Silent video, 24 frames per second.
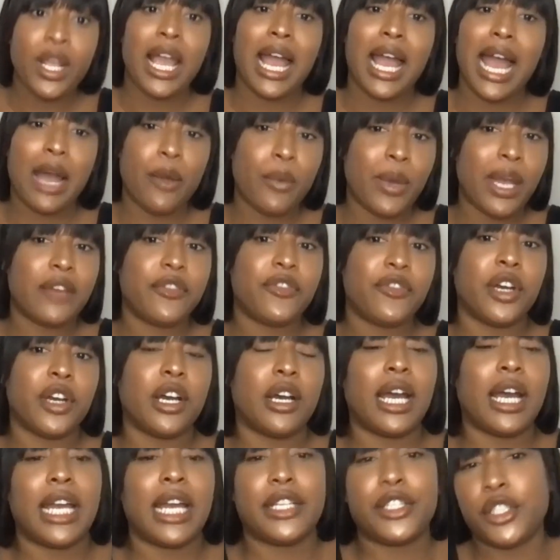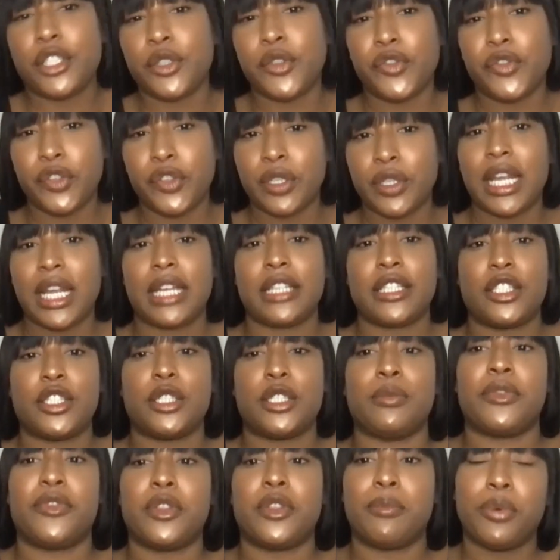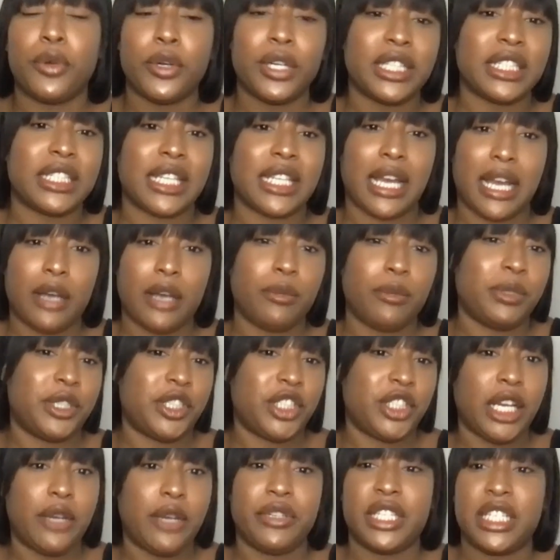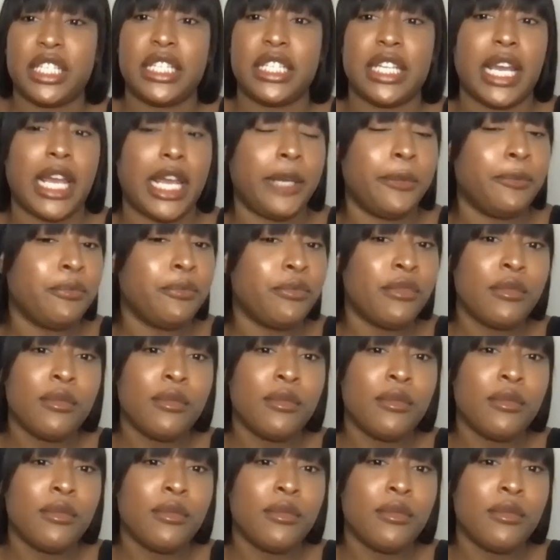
However, I do feel that some of the points that I'll be sharing today